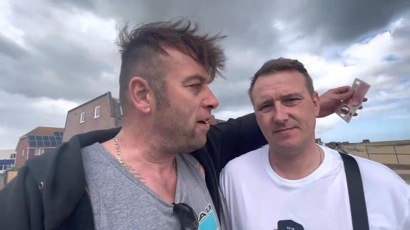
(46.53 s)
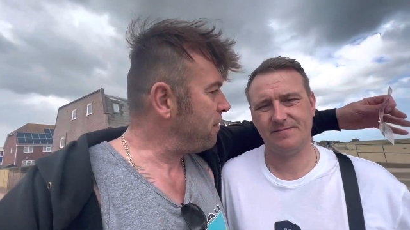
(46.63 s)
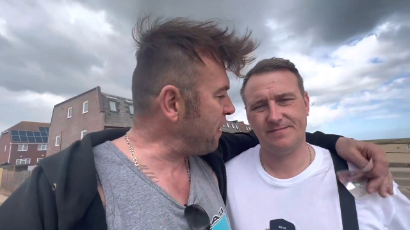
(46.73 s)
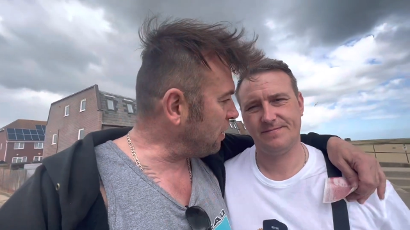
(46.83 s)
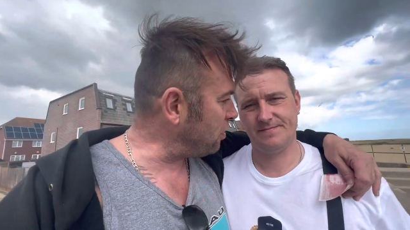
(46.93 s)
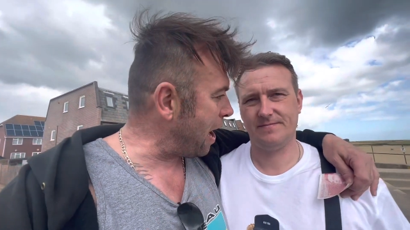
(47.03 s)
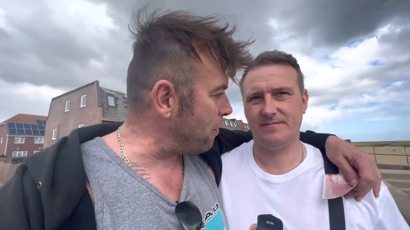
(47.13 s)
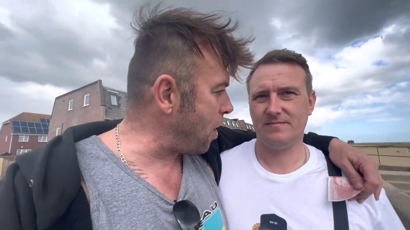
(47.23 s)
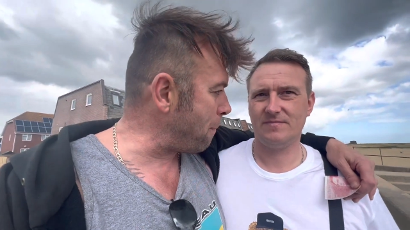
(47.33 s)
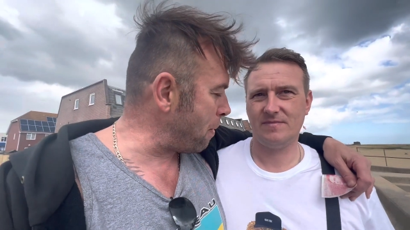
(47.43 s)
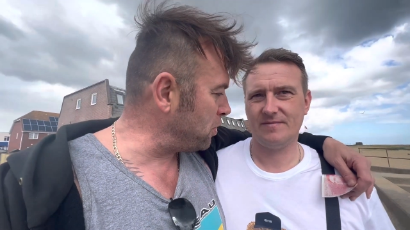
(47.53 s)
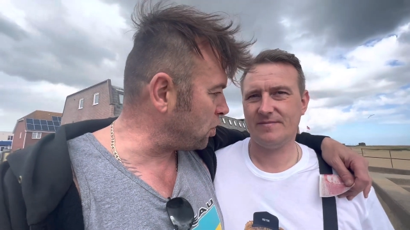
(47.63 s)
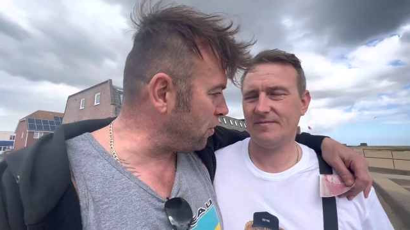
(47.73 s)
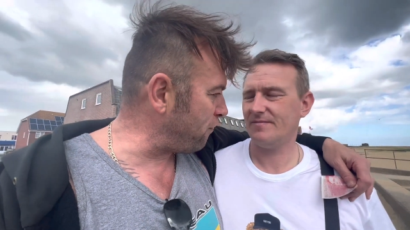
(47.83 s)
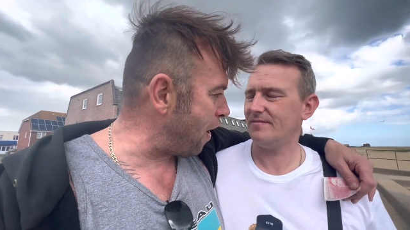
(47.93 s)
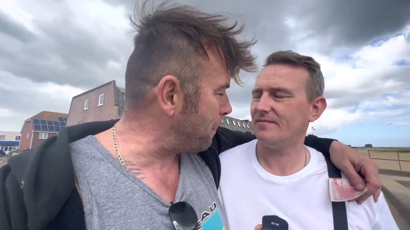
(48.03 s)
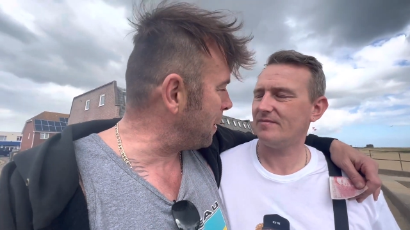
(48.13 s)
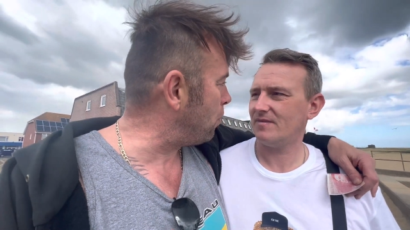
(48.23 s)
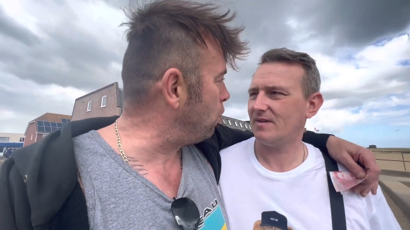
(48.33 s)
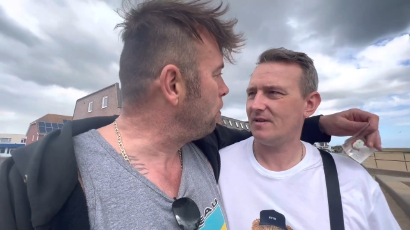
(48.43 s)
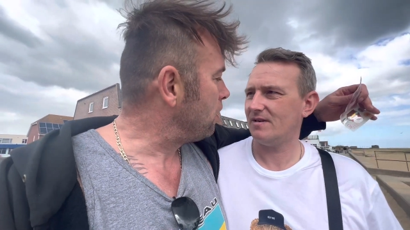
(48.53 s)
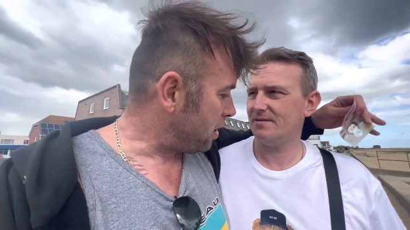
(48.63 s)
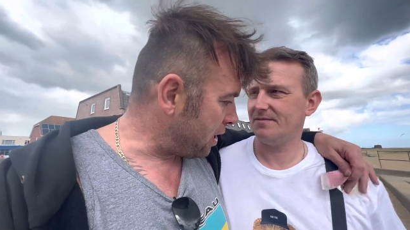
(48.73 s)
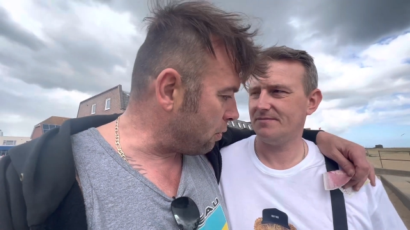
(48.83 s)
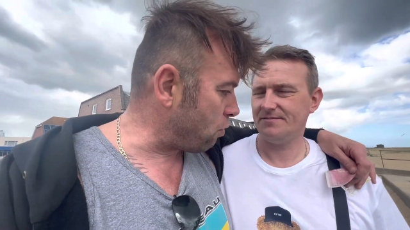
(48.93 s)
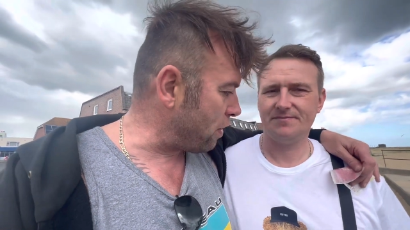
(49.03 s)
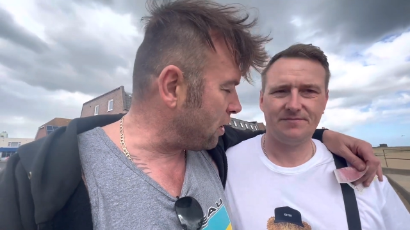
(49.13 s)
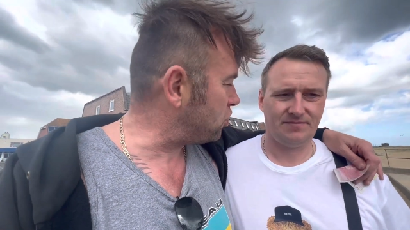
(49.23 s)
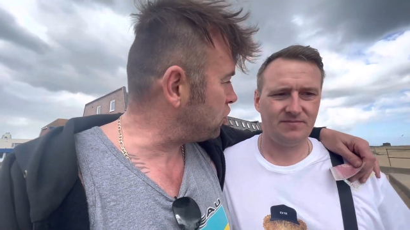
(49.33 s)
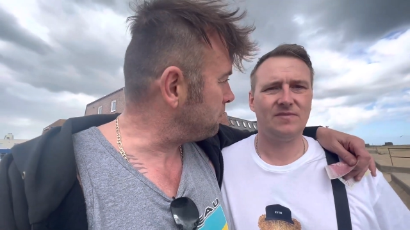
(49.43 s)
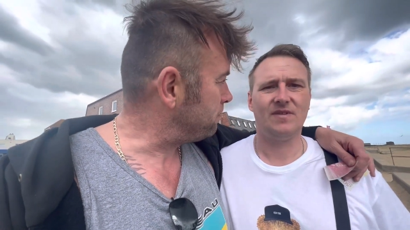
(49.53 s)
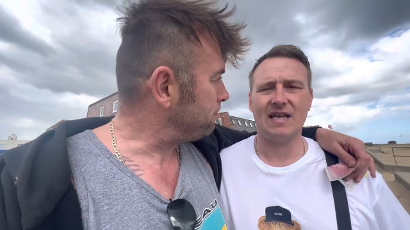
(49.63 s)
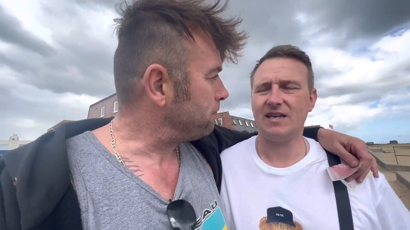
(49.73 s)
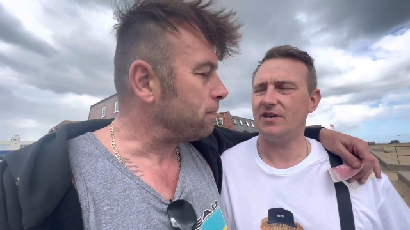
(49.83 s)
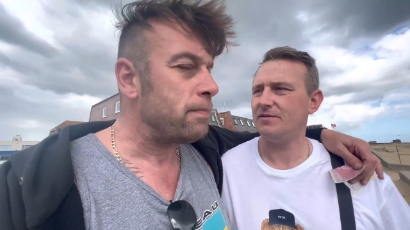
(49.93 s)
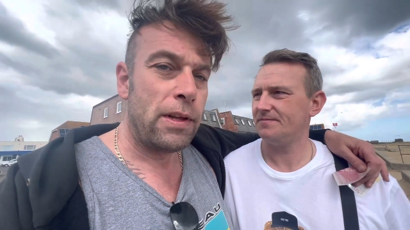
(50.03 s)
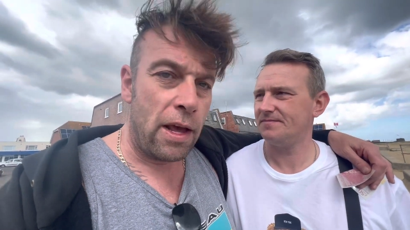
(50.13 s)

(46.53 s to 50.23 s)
Speaker 1: Thank you, Darren. I promise you, five people, it will reach. Thank you.